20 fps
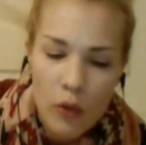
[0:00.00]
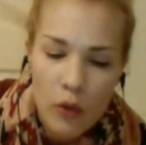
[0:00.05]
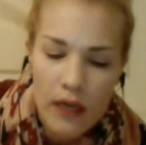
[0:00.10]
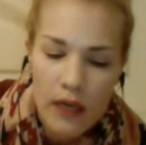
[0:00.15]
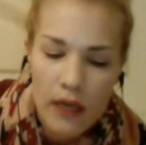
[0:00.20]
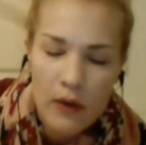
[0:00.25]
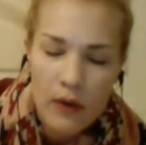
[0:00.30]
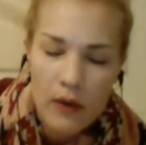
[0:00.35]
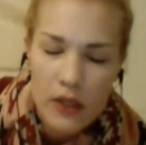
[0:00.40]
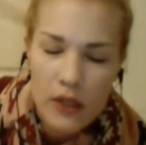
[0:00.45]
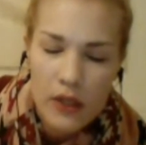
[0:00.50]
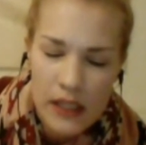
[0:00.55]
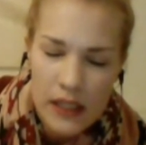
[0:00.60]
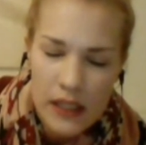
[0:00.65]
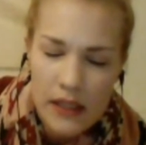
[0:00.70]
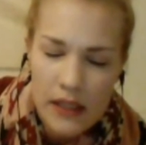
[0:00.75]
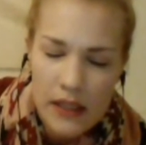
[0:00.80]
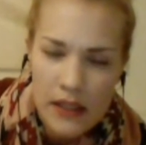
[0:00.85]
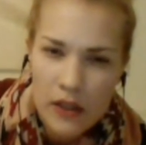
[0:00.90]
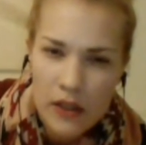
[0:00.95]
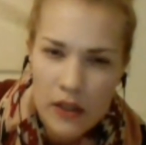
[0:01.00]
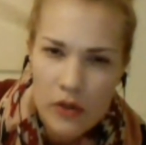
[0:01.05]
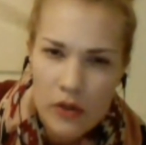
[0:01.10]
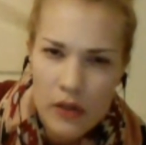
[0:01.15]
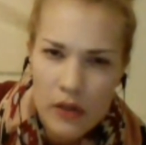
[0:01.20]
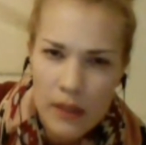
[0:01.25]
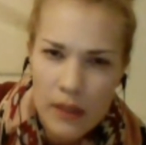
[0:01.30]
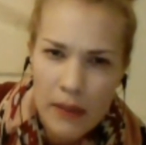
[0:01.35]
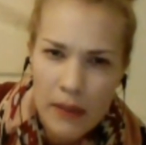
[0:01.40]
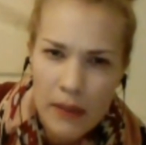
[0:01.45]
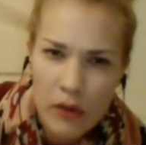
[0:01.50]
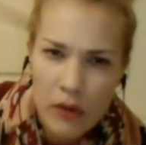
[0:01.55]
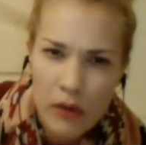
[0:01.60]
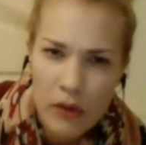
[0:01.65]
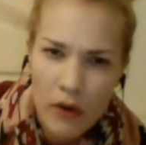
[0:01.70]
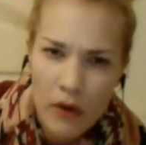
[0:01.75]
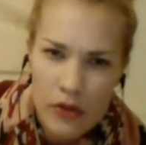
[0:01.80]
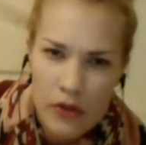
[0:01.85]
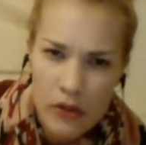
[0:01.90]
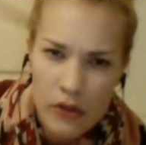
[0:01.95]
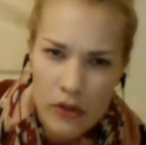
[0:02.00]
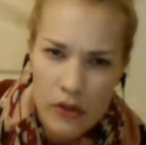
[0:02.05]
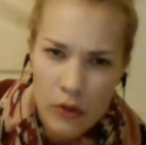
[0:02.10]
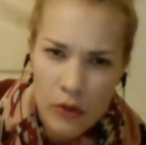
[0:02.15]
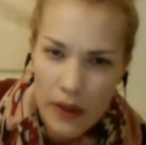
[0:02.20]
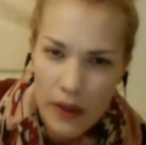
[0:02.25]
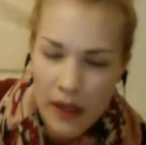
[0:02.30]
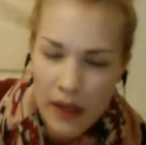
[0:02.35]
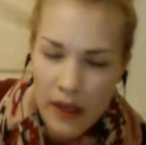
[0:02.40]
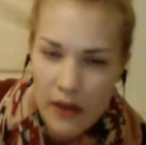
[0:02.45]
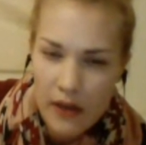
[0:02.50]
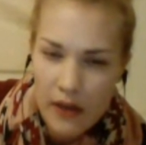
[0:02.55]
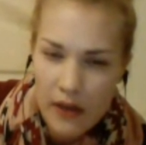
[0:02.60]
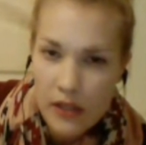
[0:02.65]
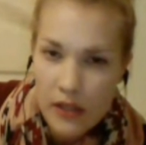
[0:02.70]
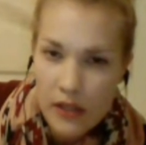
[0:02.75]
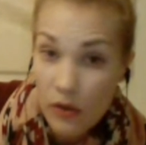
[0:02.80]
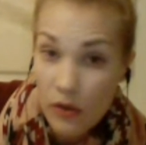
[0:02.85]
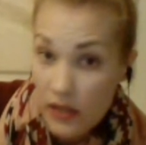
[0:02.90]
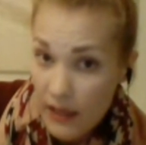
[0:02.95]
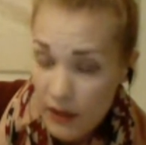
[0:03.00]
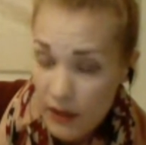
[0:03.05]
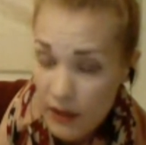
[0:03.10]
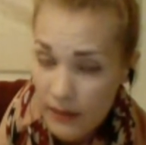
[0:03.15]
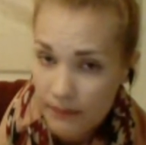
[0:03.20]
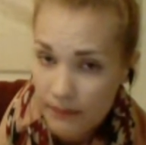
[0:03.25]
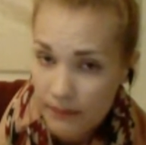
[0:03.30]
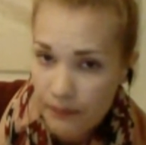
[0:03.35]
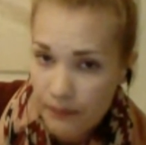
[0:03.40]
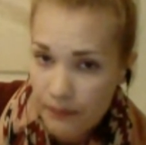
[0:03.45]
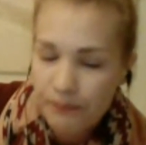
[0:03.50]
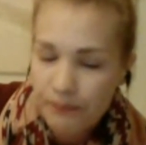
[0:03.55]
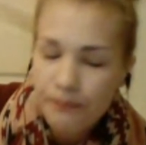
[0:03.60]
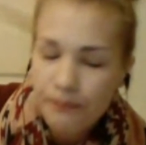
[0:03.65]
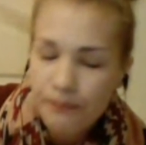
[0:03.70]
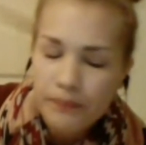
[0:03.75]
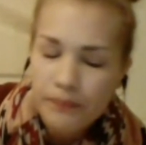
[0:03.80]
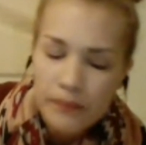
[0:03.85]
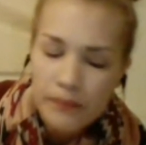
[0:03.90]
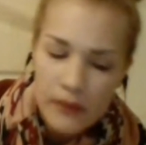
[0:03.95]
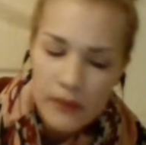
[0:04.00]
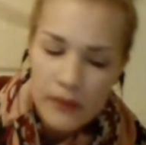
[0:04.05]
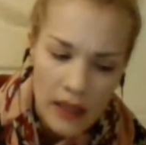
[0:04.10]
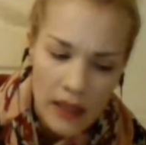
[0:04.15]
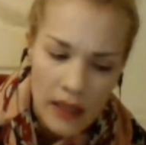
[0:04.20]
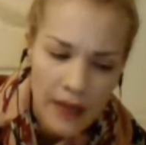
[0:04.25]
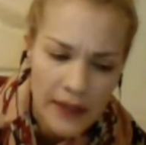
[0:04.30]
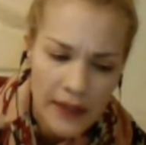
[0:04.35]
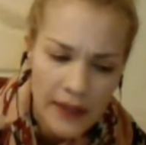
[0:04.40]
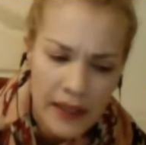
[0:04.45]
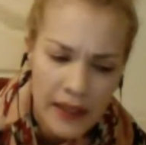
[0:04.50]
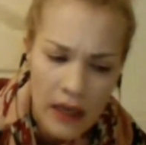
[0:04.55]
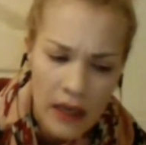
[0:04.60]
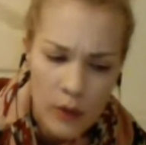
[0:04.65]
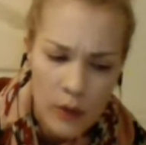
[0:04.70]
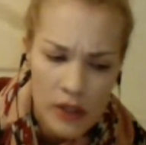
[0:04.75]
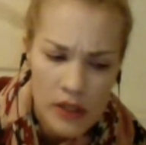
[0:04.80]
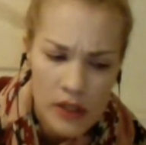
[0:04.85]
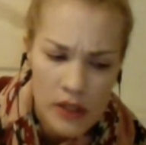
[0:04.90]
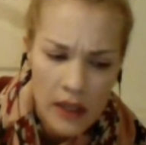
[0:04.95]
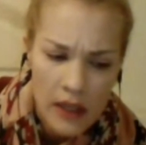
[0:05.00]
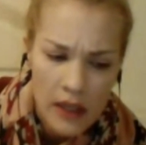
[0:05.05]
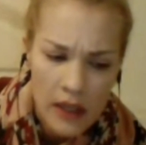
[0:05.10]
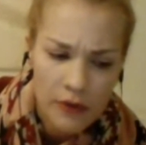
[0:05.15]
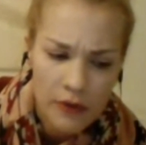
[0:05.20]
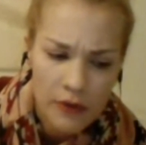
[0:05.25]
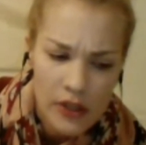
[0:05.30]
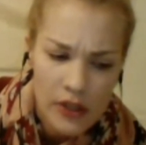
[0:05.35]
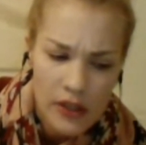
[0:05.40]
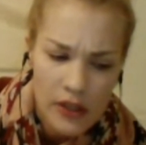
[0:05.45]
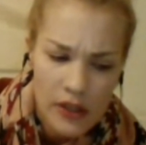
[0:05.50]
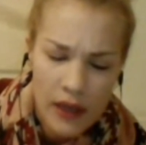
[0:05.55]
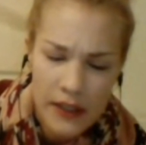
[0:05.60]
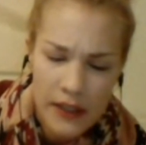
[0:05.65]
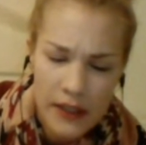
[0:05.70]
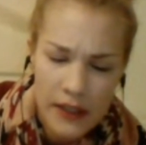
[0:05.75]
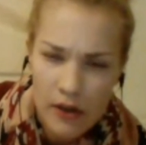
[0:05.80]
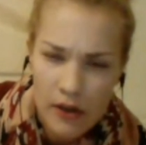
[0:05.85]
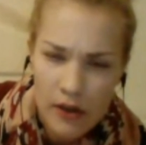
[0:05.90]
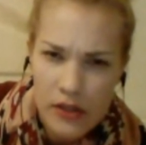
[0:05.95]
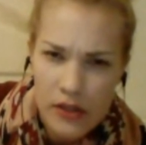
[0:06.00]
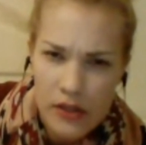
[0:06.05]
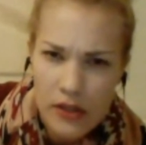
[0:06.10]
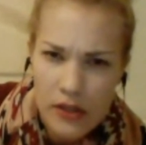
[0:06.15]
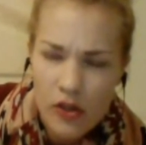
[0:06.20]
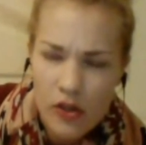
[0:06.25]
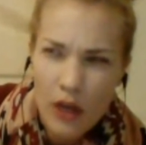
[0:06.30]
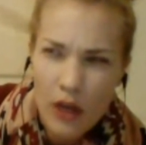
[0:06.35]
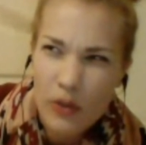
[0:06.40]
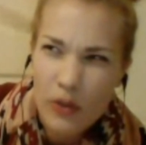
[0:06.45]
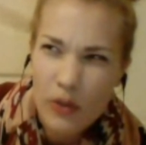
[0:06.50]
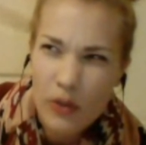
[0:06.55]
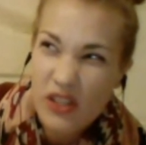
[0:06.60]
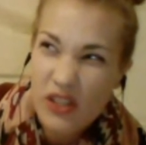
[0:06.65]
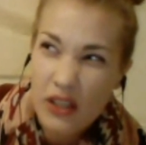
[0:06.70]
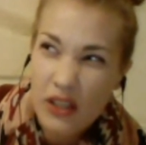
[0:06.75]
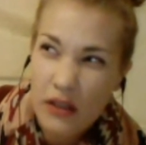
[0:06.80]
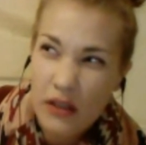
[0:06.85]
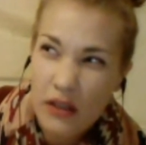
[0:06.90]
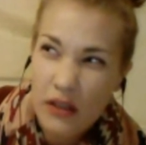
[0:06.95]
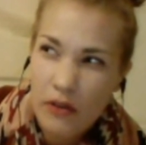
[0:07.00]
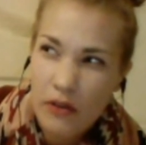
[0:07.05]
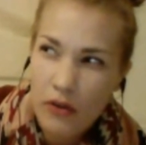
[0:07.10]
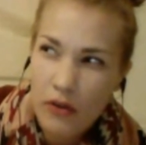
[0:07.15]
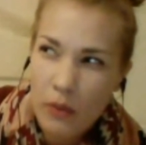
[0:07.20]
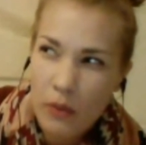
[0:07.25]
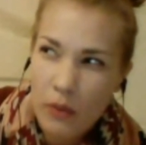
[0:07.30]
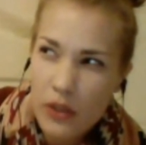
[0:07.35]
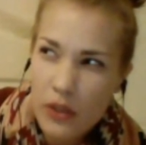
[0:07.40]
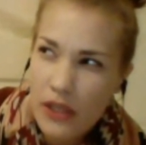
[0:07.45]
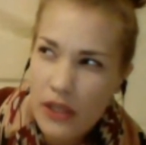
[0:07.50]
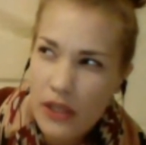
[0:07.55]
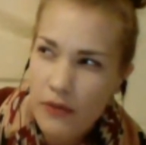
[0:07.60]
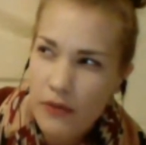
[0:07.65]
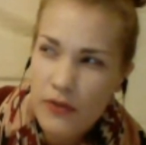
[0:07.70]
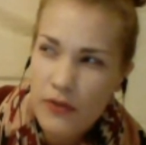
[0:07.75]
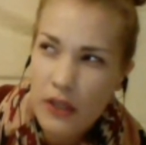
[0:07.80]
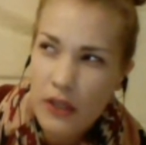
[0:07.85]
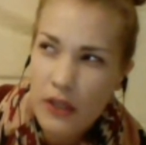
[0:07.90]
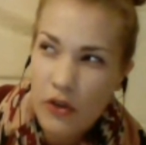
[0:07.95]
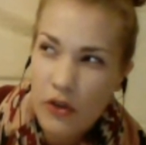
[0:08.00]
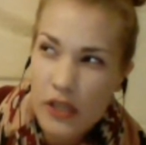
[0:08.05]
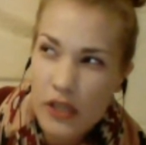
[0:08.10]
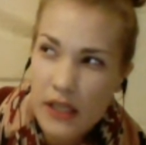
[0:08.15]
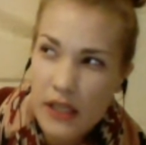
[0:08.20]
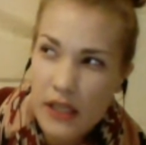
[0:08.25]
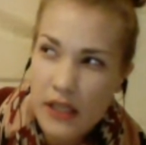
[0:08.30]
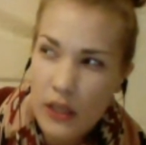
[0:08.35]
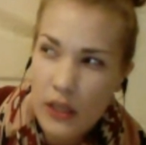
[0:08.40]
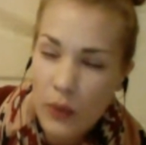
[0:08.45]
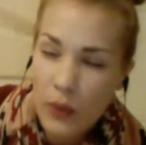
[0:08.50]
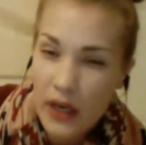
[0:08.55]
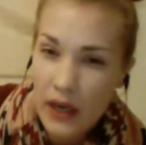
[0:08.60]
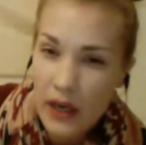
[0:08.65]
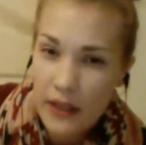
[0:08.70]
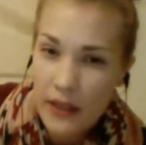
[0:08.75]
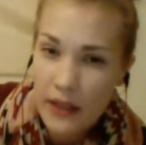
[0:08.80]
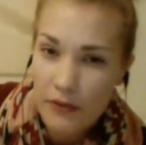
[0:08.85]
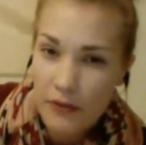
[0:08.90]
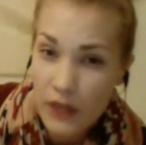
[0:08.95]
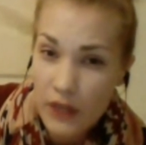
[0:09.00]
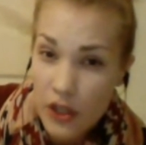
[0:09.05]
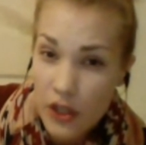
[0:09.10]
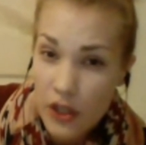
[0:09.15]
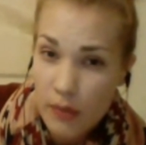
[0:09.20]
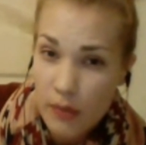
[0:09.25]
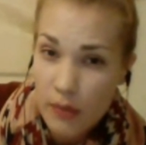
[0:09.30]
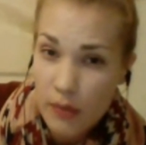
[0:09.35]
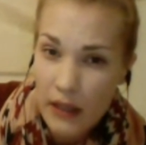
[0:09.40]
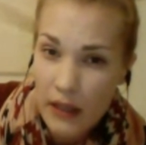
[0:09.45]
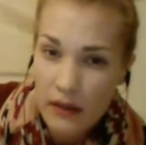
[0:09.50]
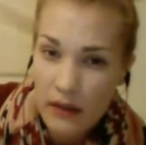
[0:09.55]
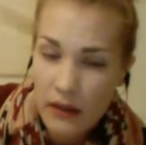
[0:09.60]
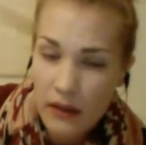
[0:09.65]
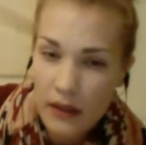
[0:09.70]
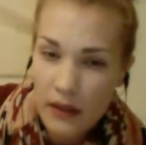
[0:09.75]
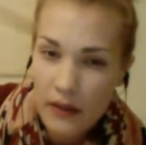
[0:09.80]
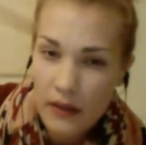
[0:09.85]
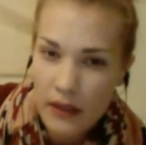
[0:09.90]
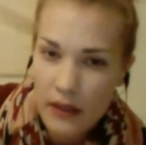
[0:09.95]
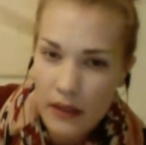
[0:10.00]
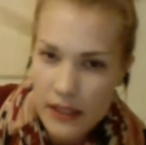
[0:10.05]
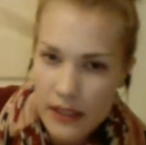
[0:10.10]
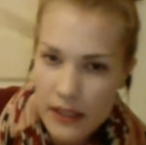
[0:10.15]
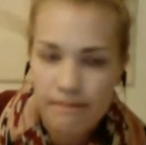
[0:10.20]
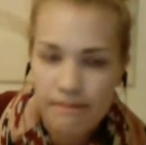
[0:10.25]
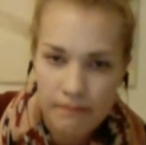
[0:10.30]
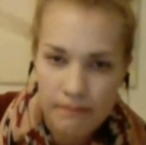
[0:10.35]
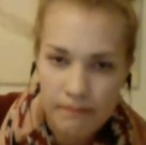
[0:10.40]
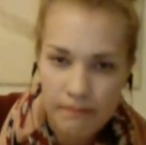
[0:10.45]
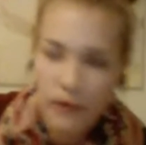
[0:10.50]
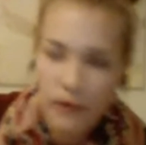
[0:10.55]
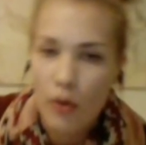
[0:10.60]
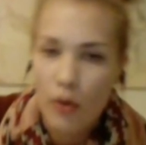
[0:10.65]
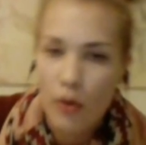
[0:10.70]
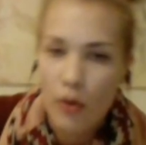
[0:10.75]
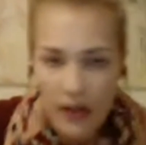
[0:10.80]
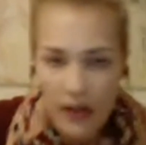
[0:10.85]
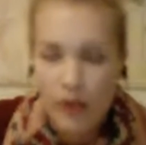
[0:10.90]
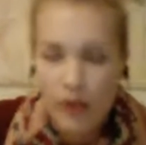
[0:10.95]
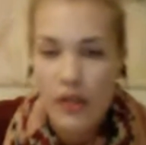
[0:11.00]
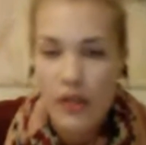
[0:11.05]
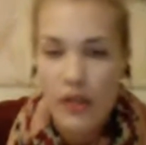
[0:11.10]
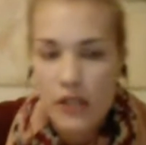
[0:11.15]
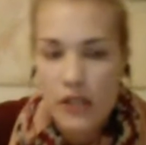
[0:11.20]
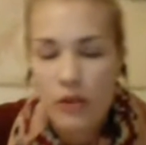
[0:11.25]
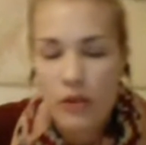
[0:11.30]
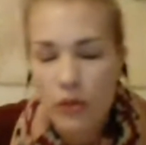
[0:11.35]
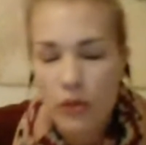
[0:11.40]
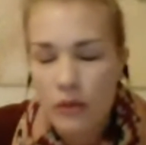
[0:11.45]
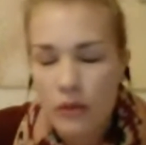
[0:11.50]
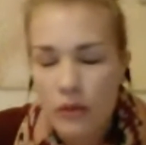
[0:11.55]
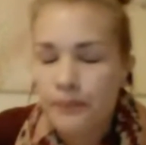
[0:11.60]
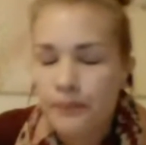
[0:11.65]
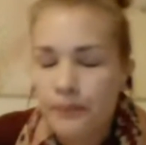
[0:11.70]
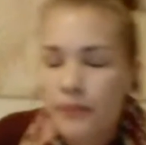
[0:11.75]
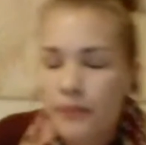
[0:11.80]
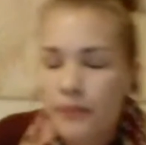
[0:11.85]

when I was 6. Usually people go to school when they're 6 or 7. And then I was the first 9 years. So I was I 15 or 16 when I finished this obligatory school.